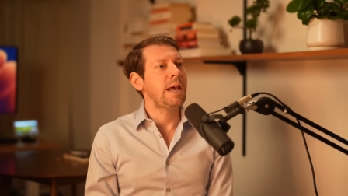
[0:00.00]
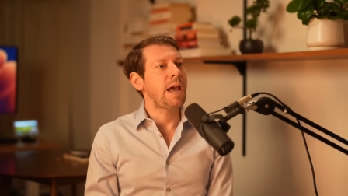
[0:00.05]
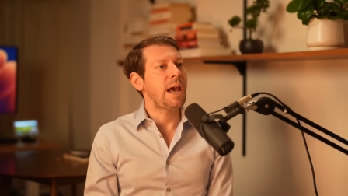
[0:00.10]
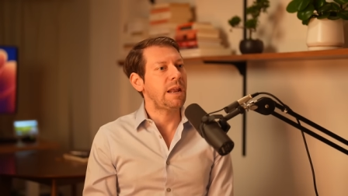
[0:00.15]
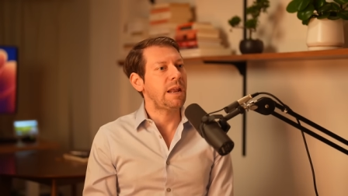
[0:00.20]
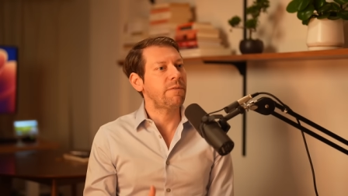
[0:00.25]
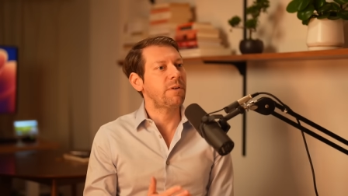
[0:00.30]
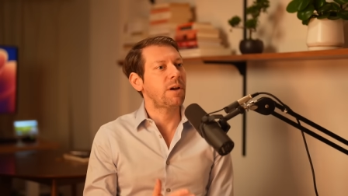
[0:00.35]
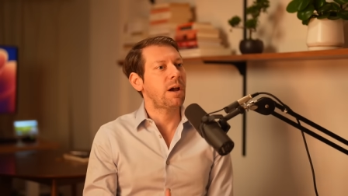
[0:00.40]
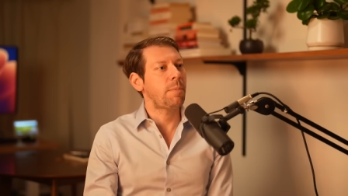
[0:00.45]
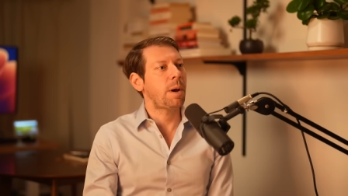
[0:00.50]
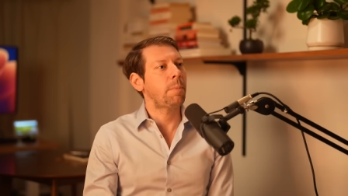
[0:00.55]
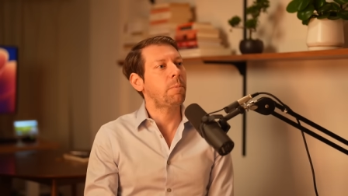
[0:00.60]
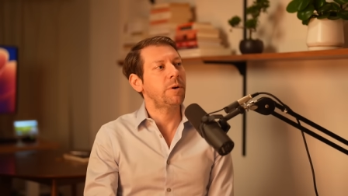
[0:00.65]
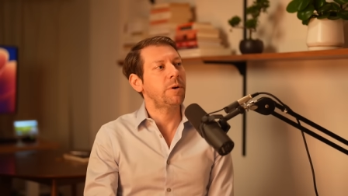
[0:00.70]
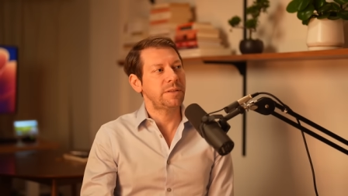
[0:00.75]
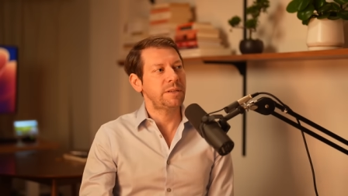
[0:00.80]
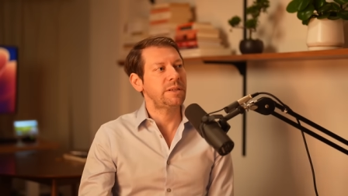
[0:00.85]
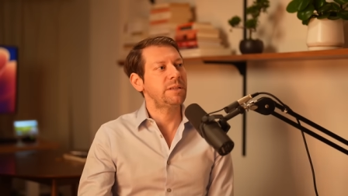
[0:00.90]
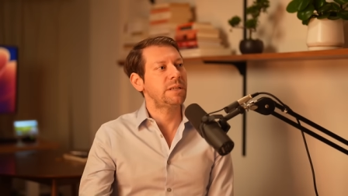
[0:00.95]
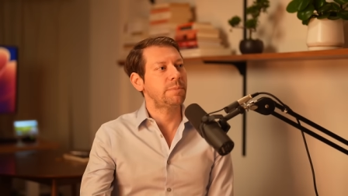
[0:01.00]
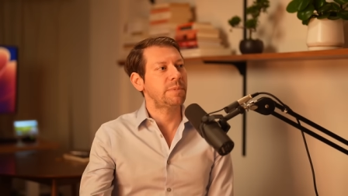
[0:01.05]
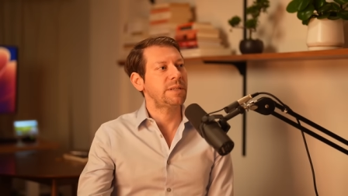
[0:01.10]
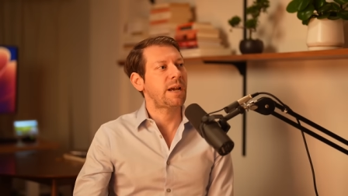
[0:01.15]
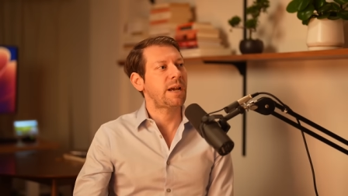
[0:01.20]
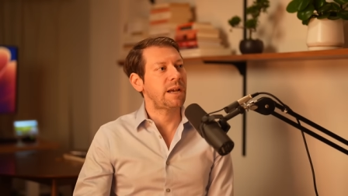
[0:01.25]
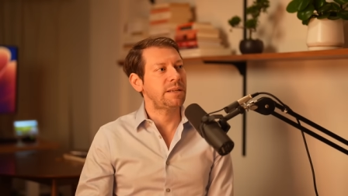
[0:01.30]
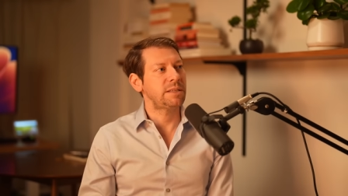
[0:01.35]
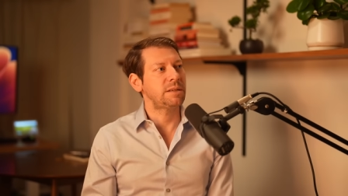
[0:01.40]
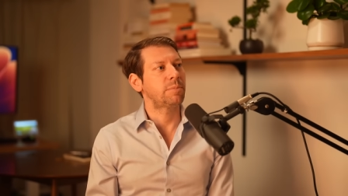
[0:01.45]
and have come up with
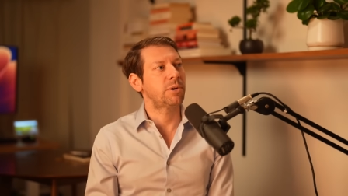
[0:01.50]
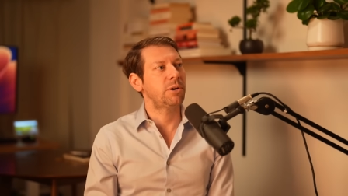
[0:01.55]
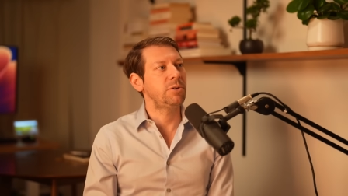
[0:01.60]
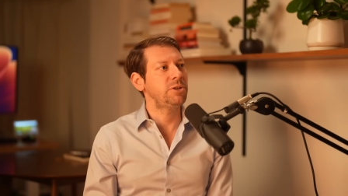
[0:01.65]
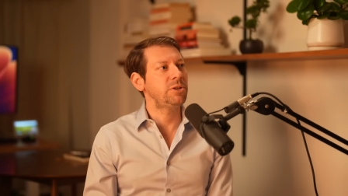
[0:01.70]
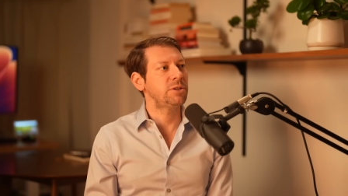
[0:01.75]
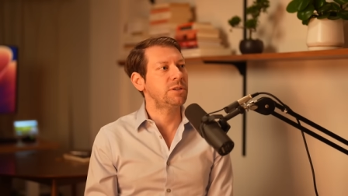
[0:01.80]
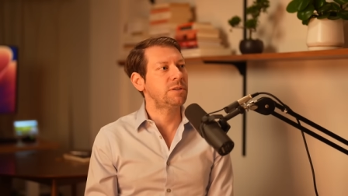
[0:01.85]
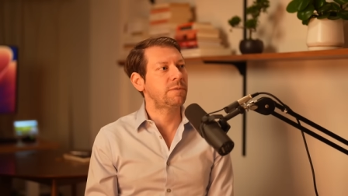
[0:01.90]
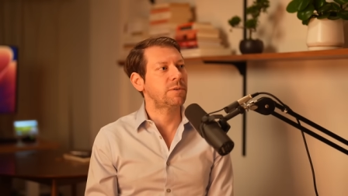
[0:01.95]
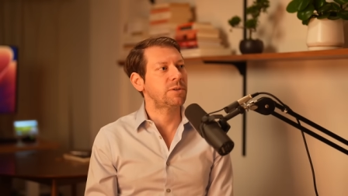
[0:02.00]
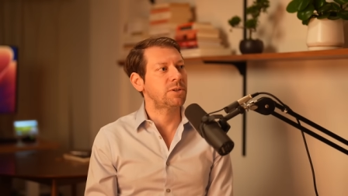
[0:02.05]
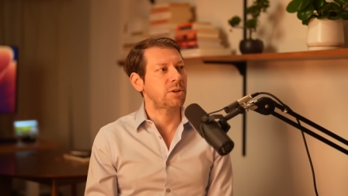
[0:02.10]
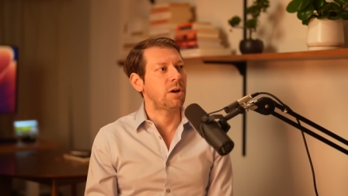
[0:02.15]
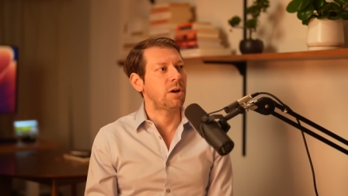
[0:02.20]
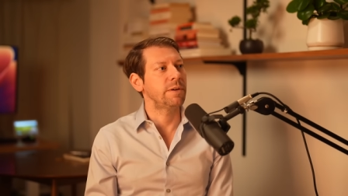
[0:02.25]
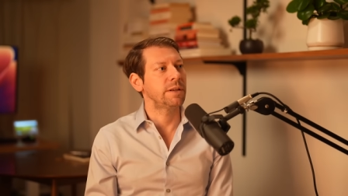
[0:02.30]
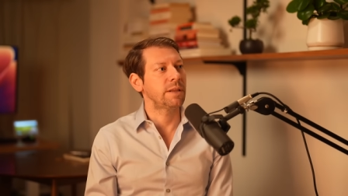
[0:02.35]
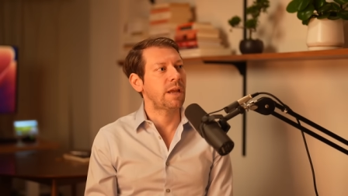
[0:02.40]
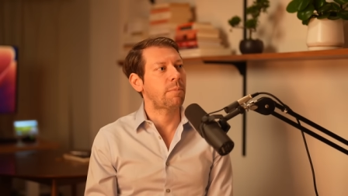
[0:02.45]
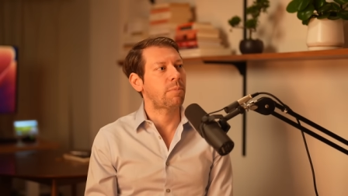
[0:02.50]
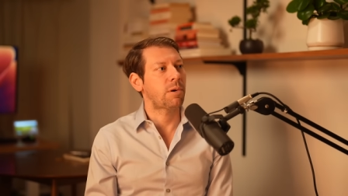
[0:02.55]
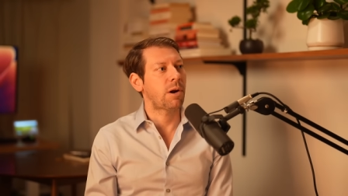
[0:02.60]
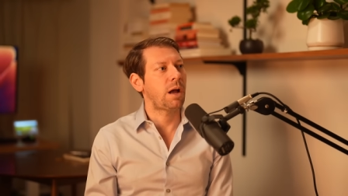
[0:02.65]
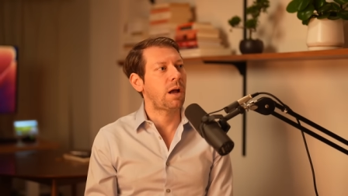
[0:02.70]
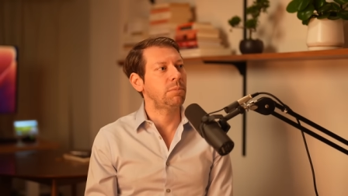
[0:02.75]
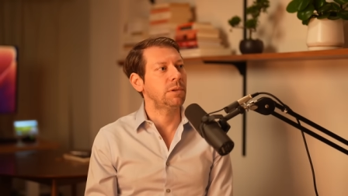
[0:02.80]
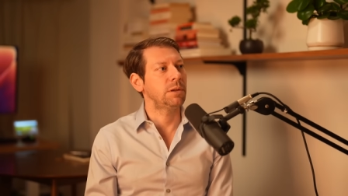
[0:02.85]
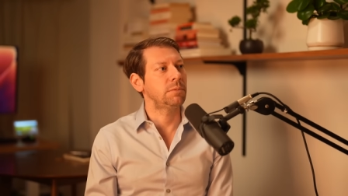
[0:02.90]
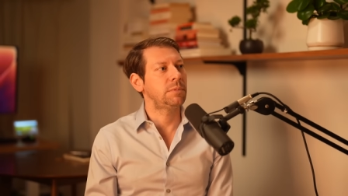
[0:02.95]
systematized approaches for solving that
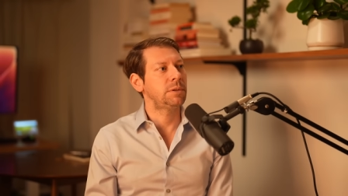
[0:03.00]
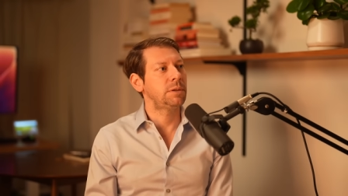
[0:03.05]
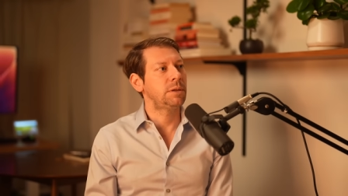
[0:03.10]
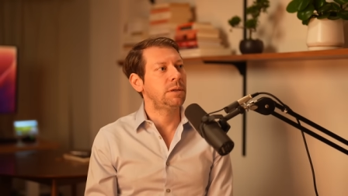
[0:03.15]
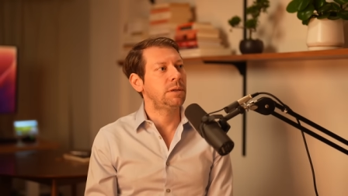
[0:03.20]
problem,